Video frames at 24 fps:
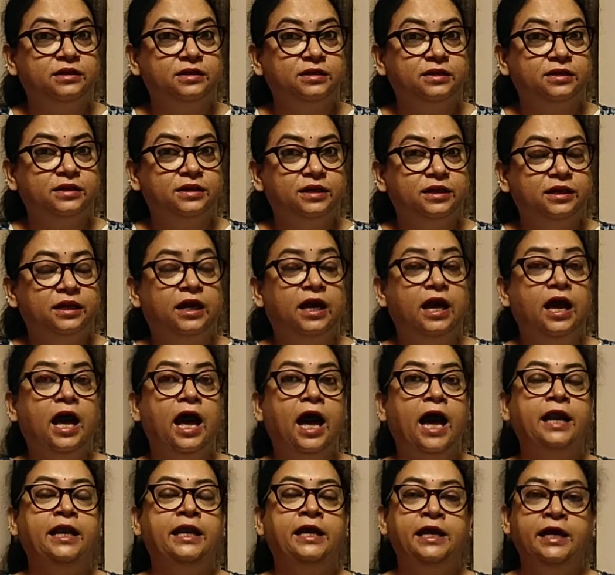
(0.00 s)
means
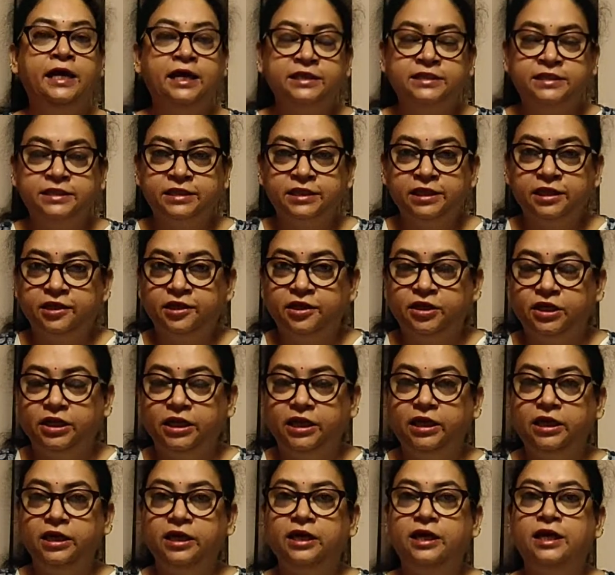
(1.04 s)
unifactor,
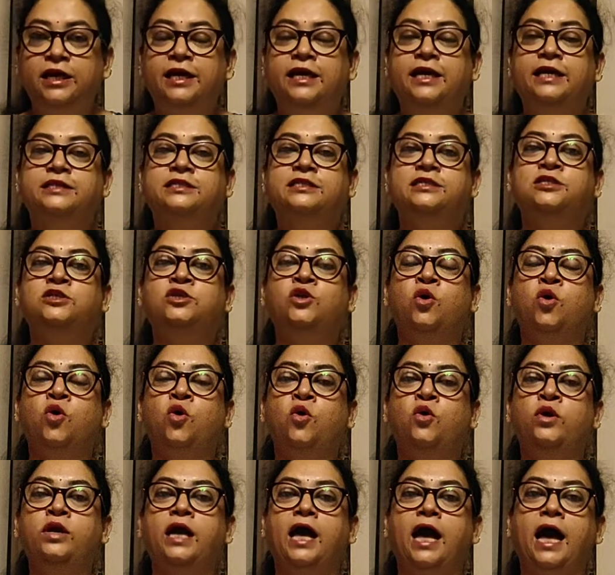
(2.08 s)
and
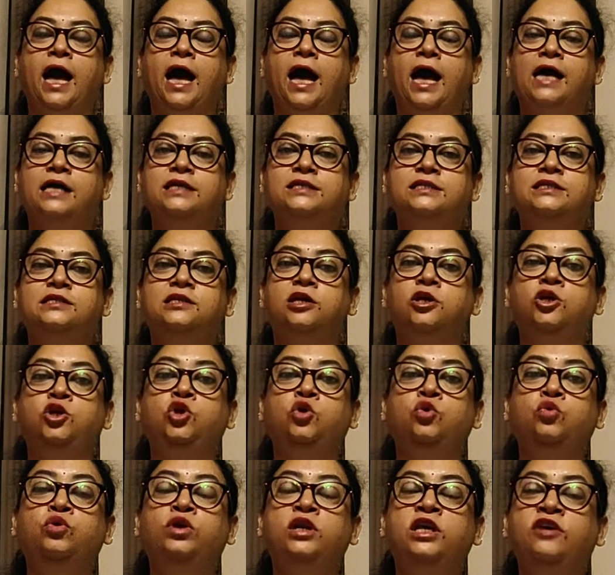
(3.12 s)
his theory
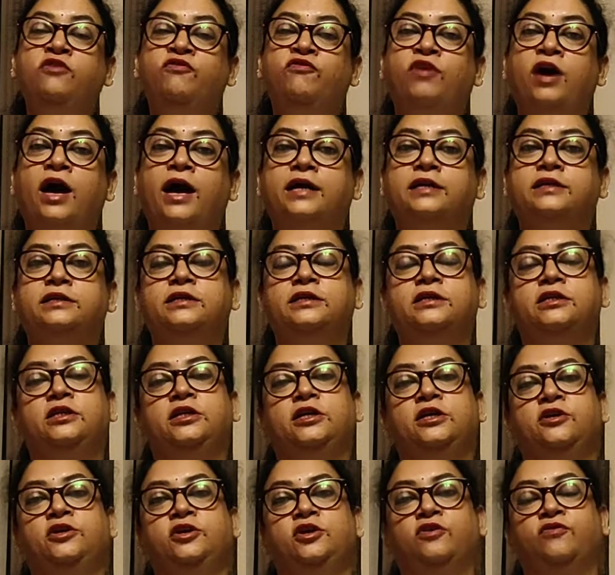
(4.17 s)
is known
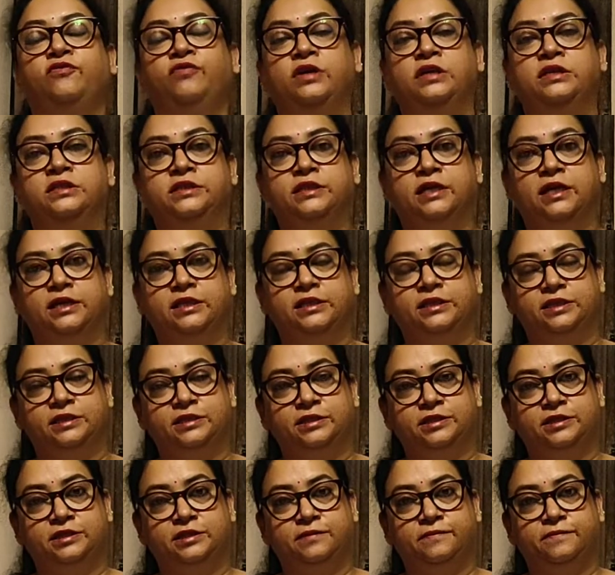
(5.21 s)
as the
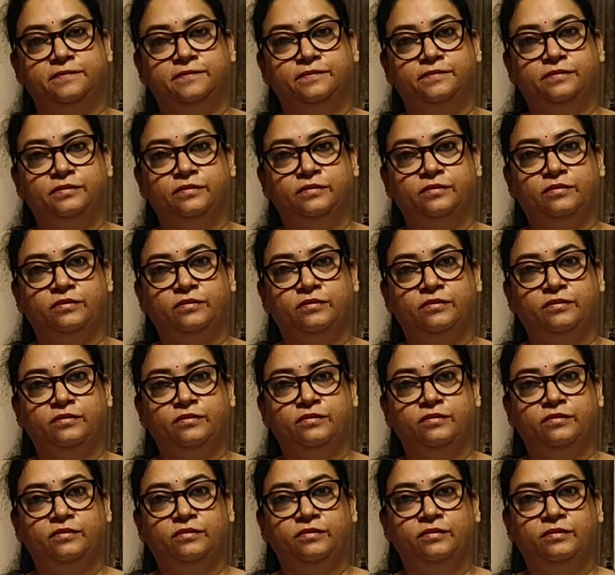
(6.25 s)
unifactor theory
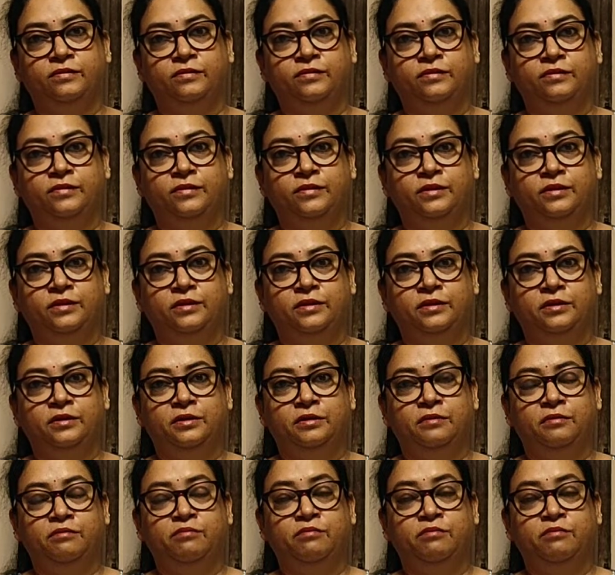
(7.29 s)
of intelligence,